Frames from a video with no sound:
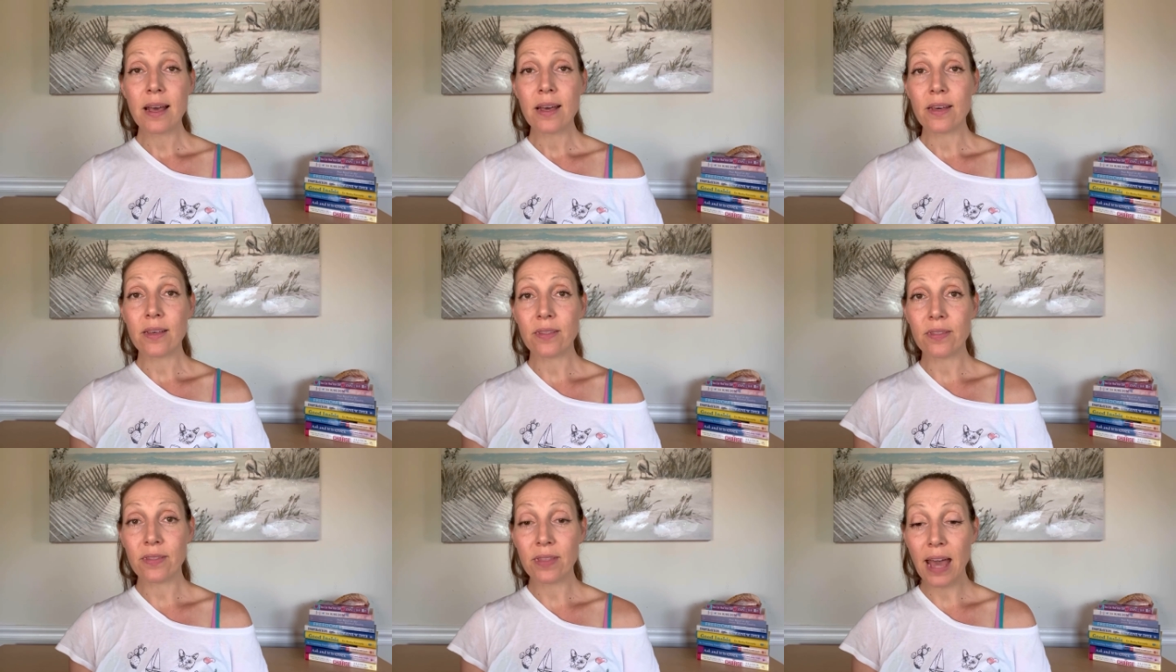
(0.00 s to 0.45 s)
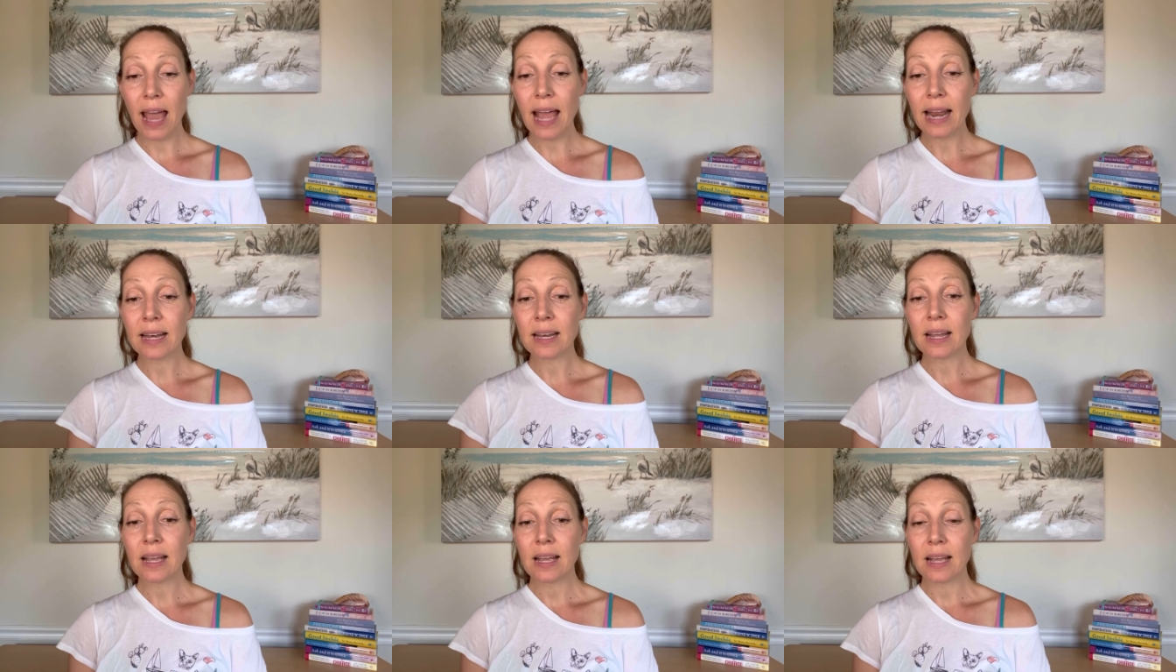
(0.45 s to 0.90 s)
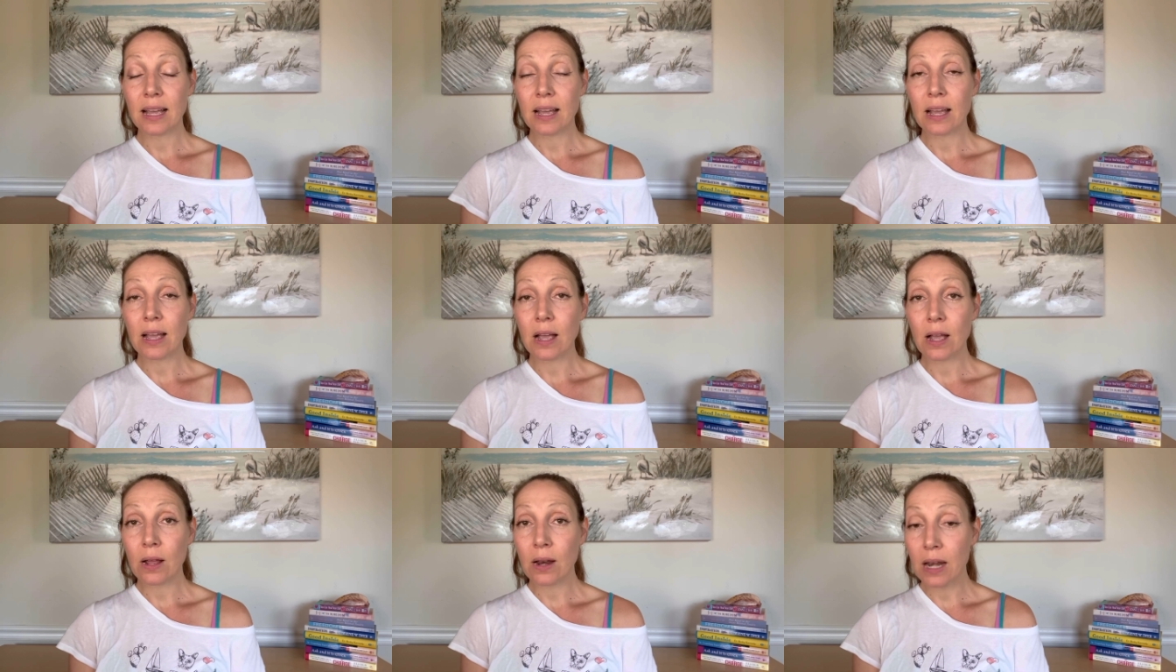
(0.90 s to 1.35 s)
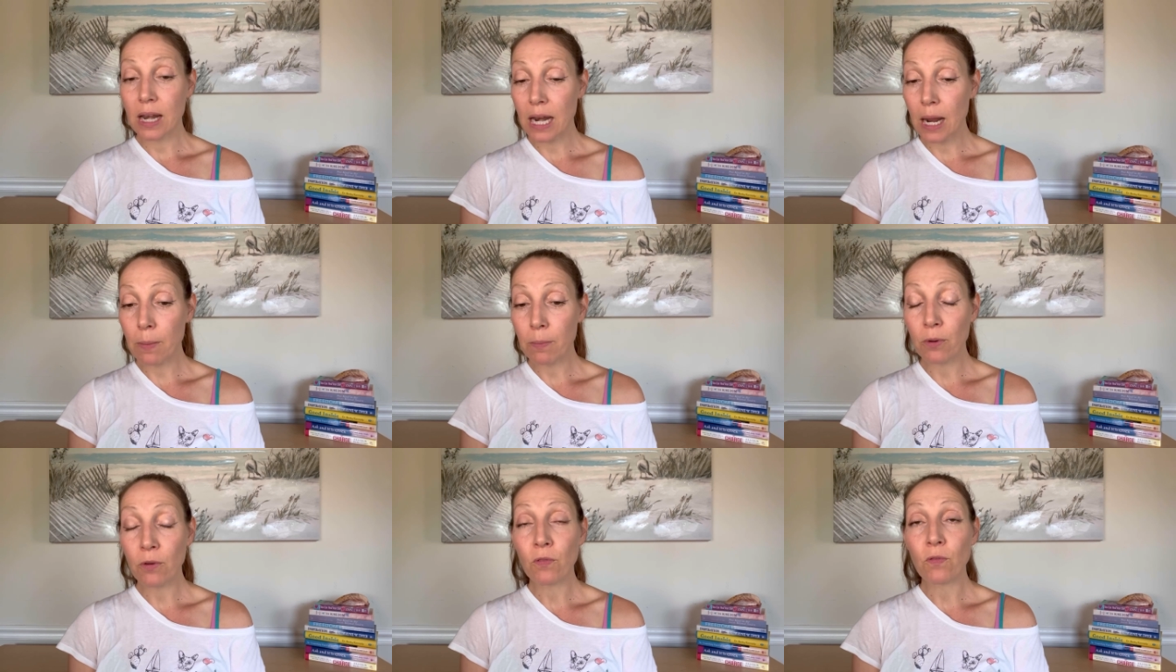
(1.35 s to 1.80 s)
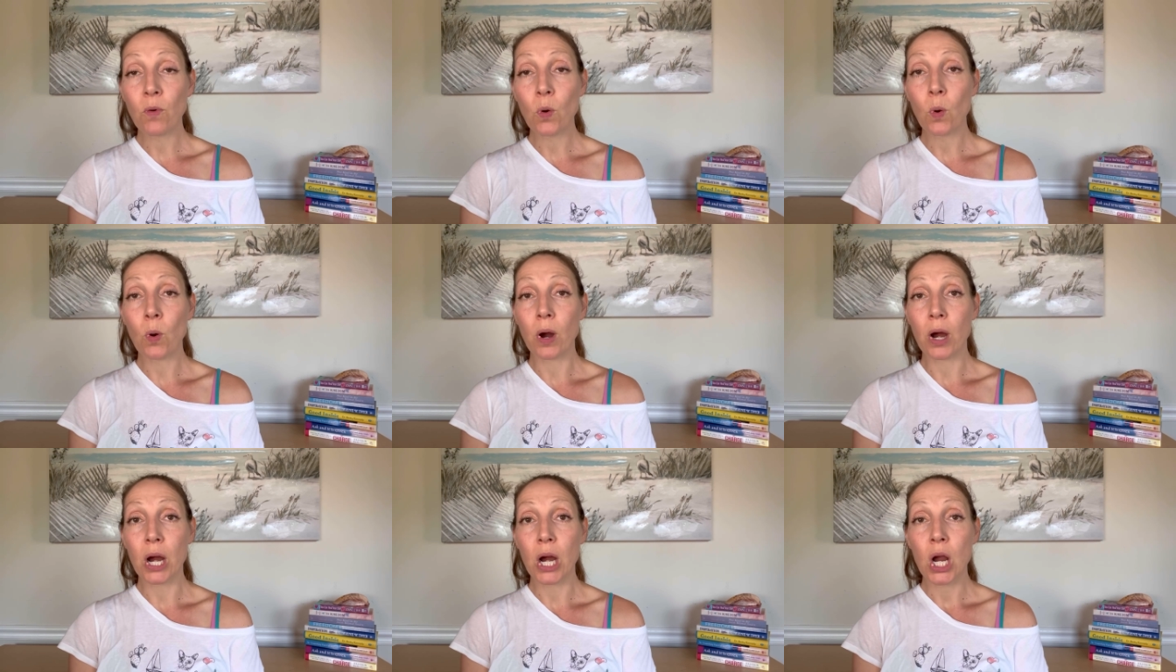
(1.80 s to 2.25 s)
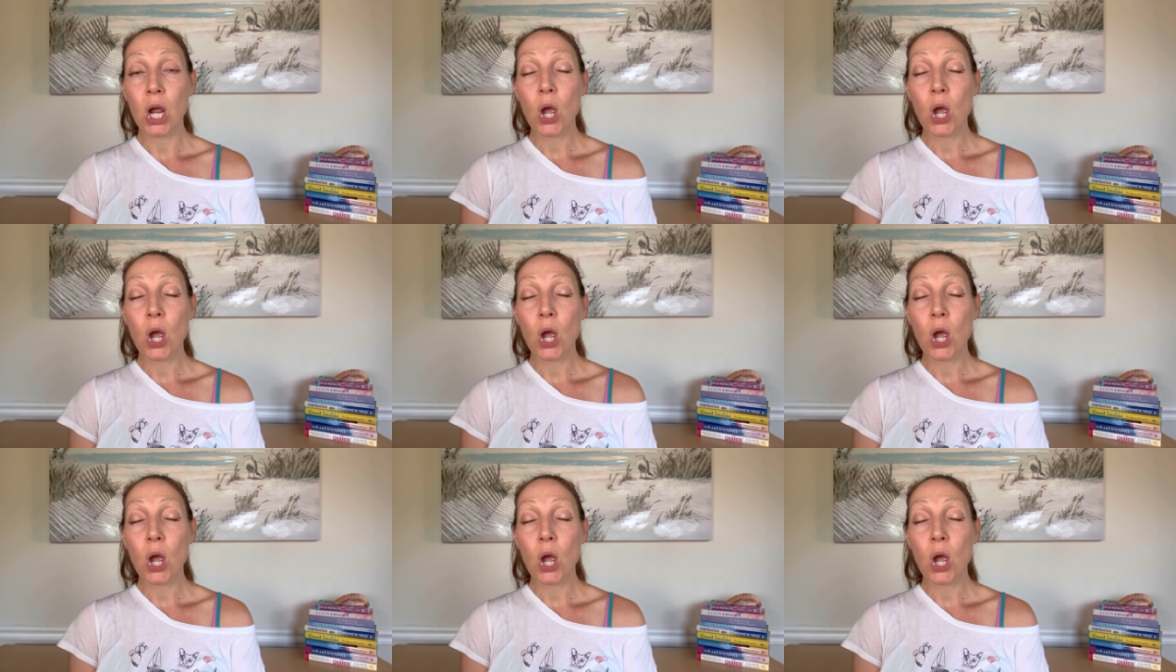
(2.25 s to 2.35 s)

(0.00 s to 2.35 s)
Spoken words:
then number 4,